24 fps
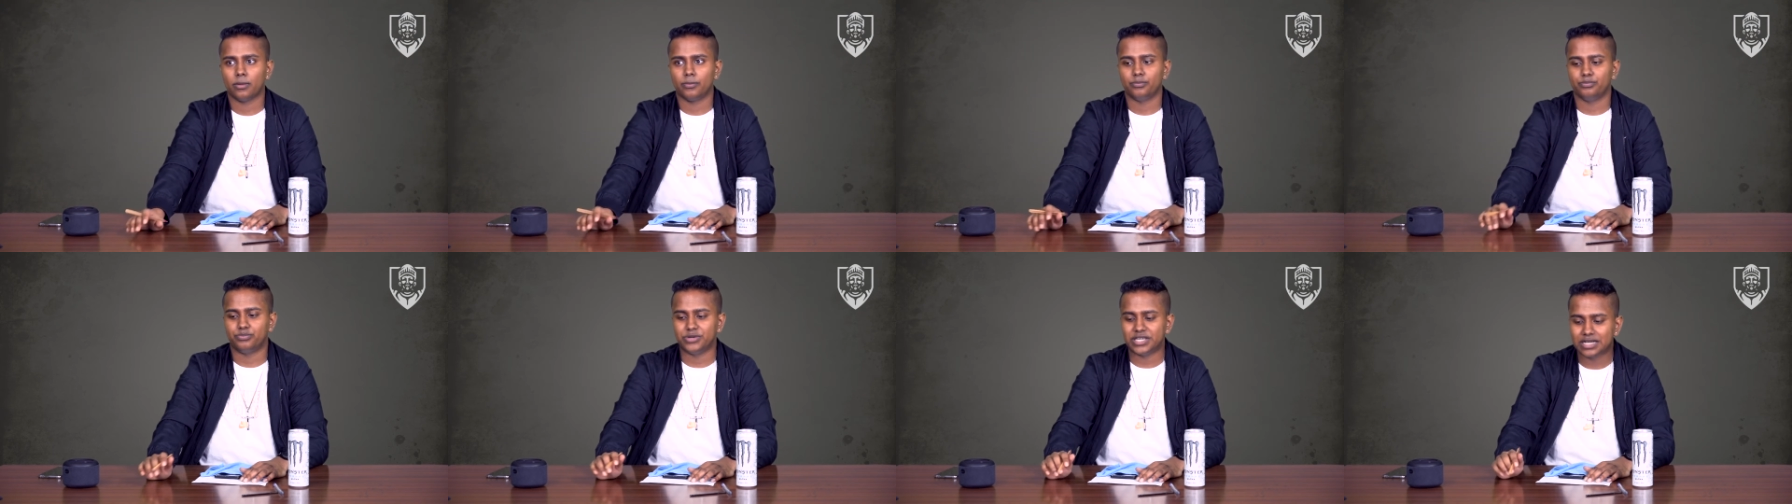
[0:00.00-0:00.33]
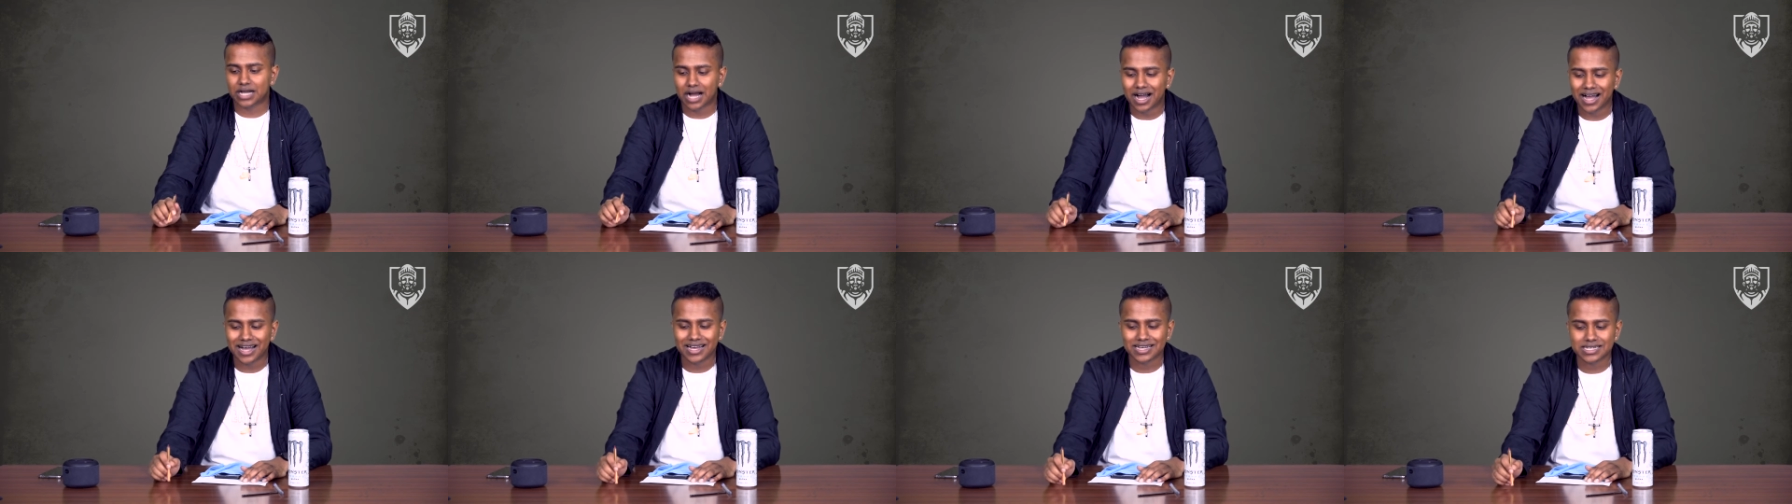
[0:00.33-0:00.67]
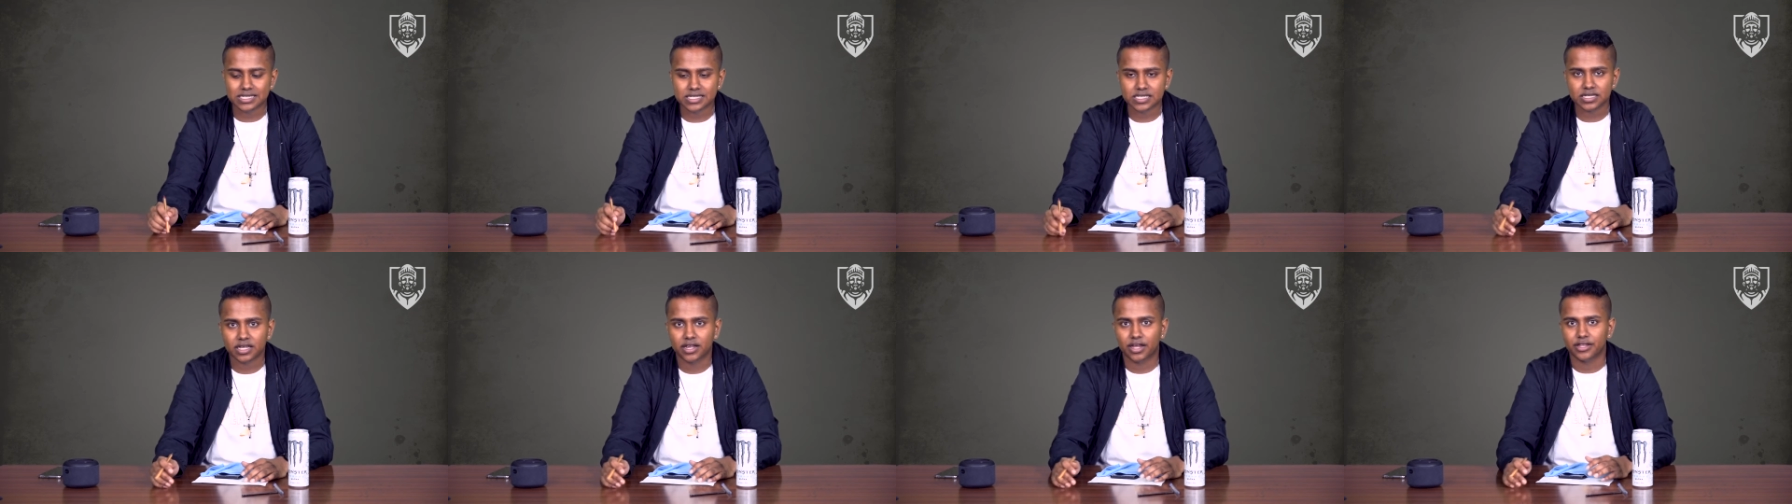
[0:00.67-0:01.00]

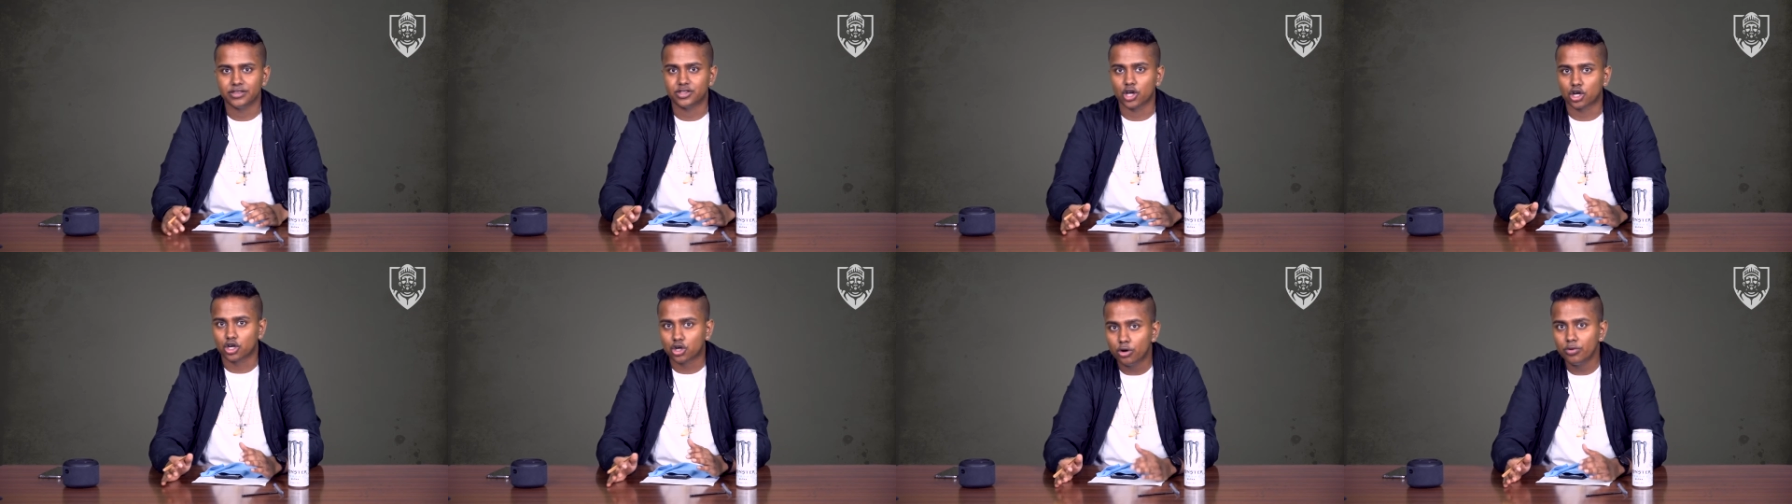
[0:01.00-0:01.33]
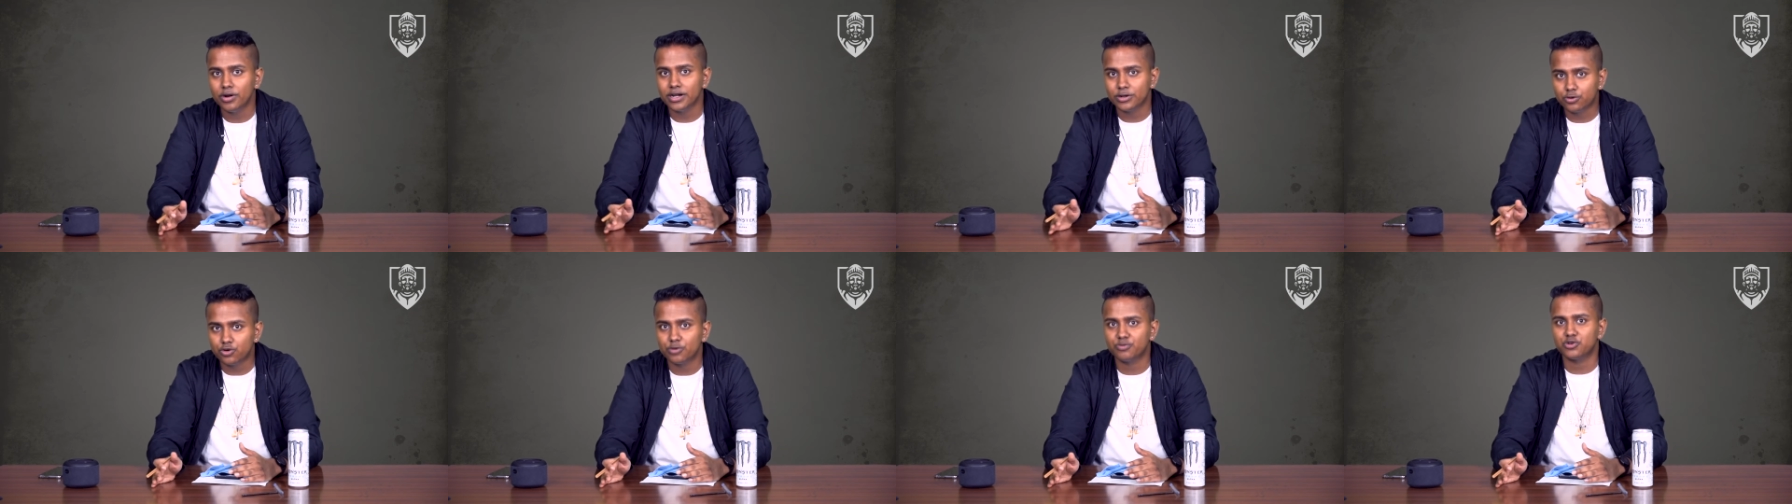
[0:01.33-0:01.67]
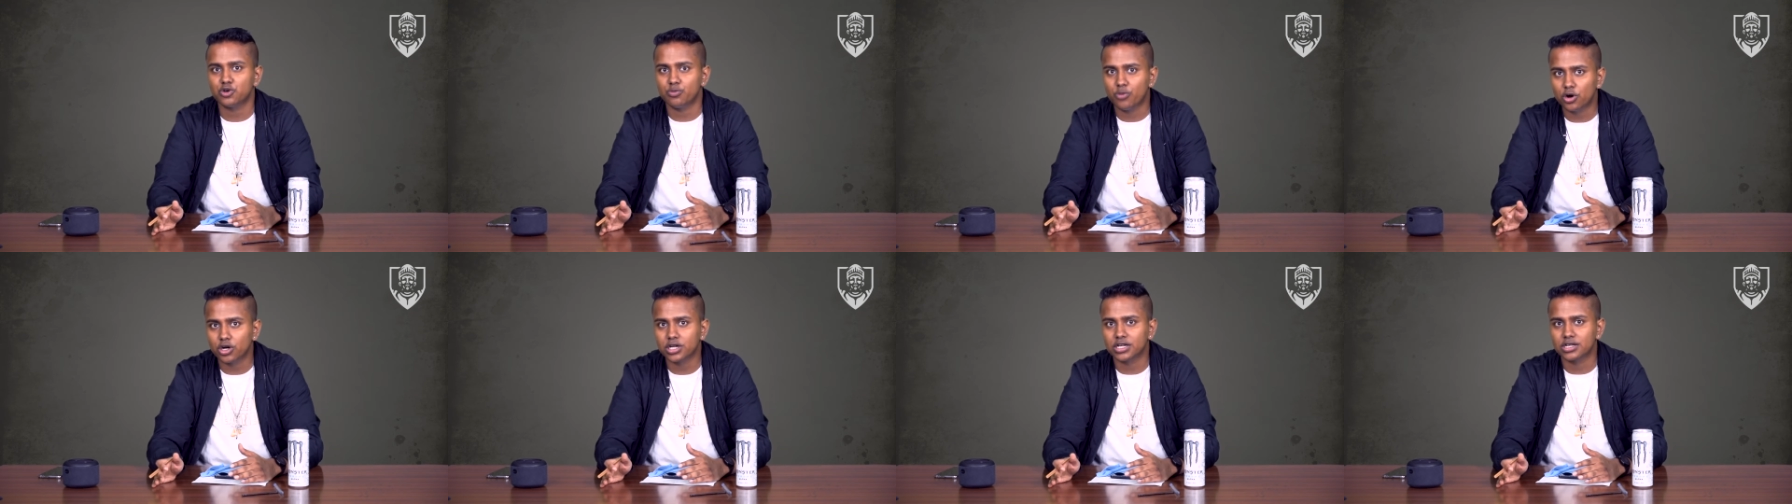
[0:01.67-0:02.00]
Because the current crypto
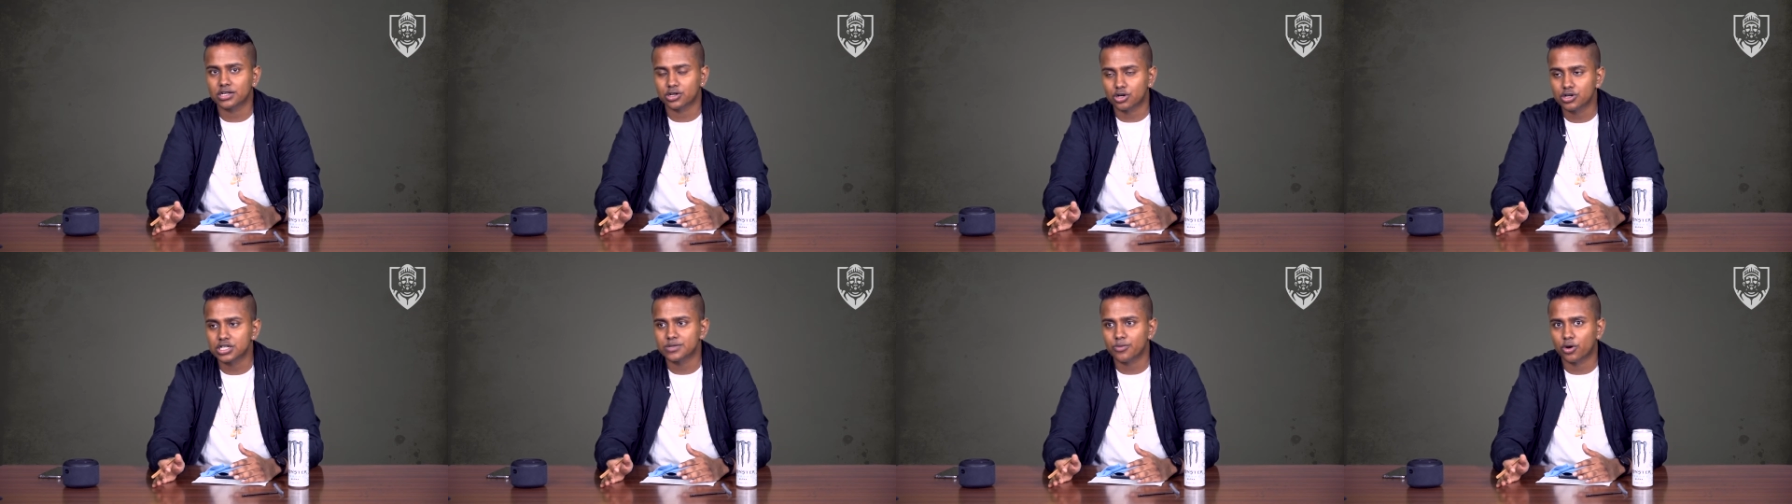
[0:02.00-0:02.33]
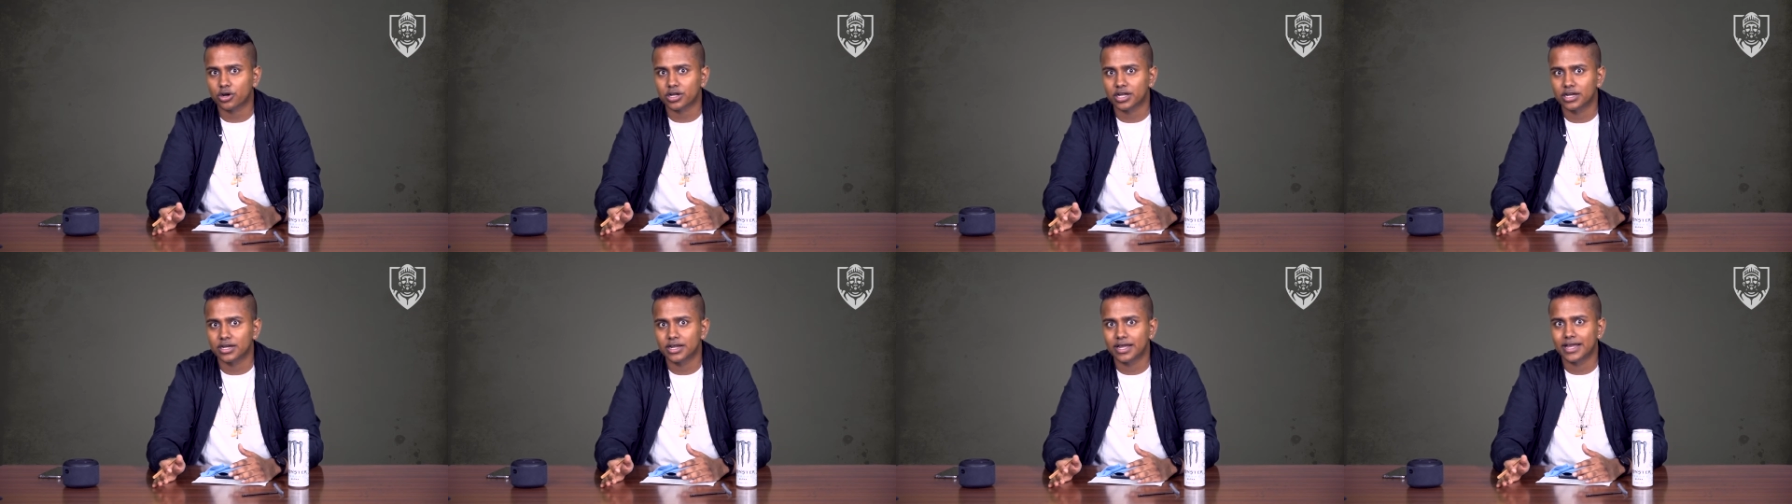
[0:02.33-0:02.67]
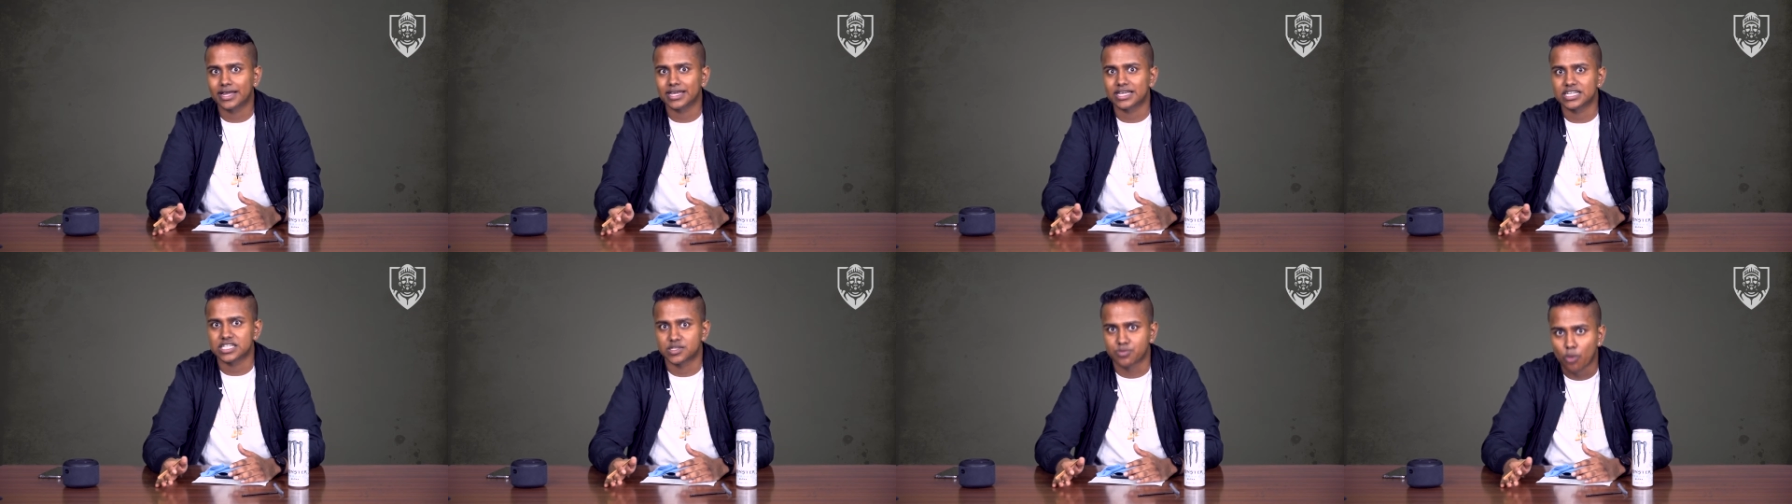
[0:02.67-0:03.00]
market, currency market
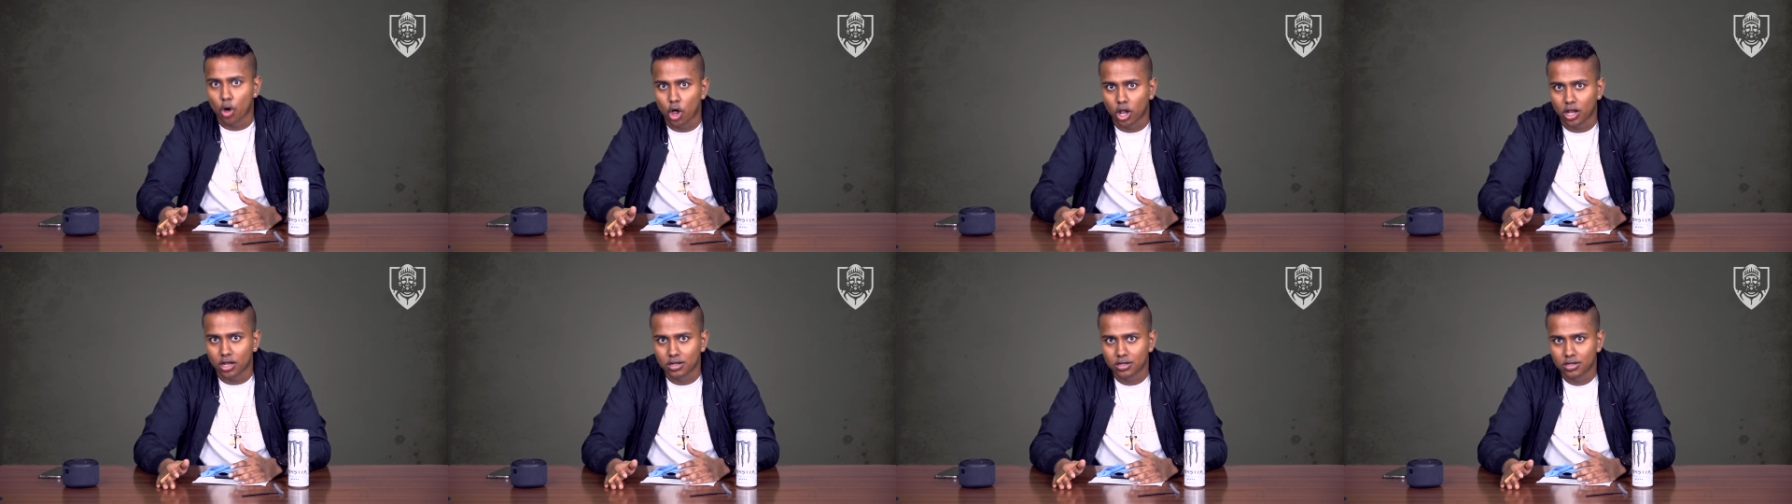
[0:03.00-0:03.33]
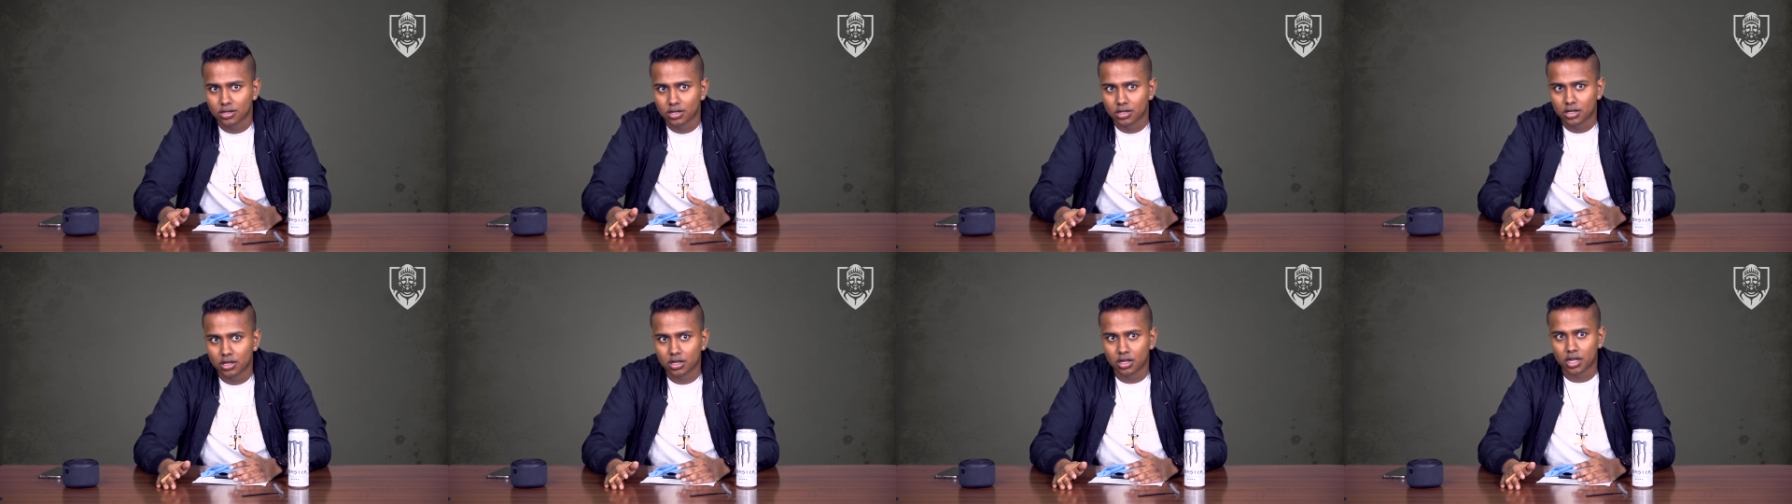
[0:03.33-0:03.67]
is small.